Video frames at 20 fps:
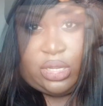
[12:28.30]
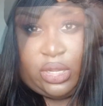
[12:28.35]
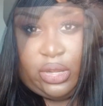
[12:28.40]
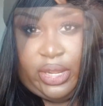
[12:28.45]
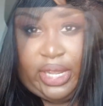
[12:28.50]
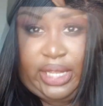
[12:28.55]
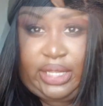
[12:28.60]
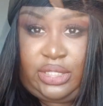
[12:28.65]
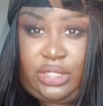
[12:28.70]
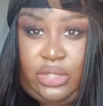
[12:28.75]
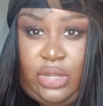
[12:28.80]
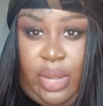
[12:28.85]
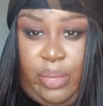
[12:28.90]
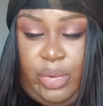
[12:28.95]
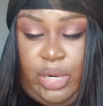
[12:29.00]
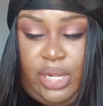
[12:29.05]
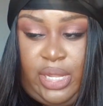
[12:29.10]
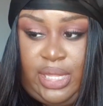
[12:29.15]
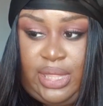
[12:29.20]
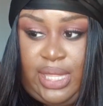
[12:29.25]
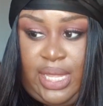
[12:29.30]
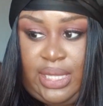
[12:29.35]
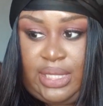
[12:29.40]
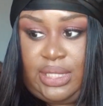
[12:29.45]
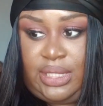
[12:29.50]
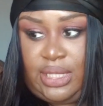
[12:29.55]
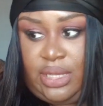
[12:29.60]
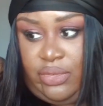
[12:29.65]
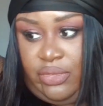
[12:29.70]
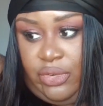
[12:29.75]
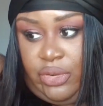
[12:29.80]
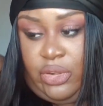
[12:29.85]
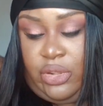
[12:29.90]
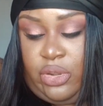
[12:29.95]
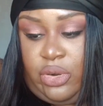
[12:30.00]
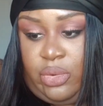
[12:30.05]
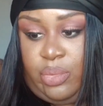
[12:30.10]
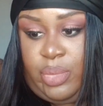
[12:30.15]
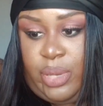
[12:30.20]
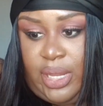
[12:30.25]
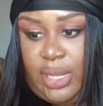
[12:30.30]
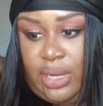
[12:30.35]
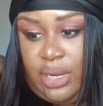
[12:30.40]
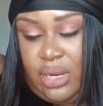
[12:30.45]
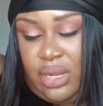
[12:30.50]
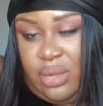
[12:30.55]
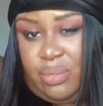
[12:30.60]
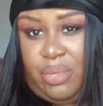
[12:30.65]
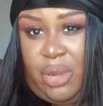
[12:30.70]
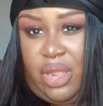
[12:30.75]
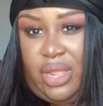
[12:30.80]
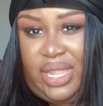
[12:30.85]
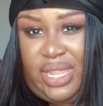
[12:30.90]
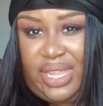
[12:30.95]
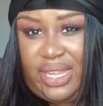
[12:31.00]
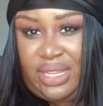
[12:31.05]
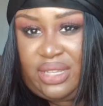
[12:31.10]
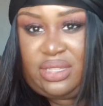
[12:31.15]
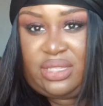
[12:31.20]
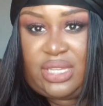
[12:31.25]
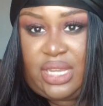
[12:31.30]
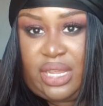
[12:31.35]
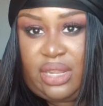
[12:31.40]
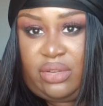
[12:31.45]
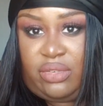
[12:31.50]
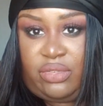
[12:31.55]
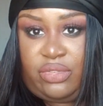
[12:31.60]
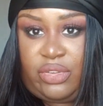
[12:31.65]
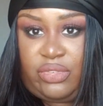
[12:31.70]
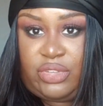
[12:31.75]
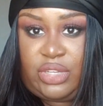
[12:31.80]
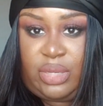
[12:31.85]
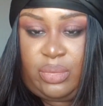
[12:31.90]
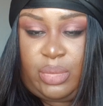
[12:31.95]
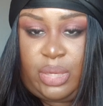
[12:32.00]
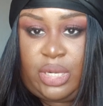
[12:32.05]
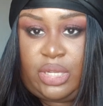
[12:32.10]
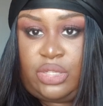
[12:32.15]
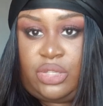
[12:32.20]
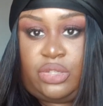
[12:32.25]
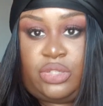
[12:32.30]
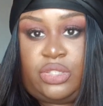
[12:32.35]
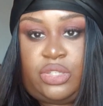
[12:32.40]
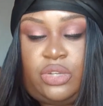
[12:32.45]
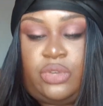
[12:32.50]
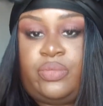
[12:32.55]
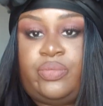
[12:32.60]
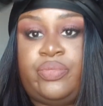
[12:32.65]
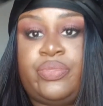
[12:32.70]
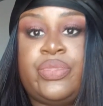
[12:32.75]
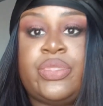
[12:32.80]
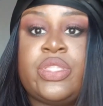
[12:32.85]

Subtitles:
Okay, so I'm gonna let that sit for a little bit, probably like 10-15 minutes or so,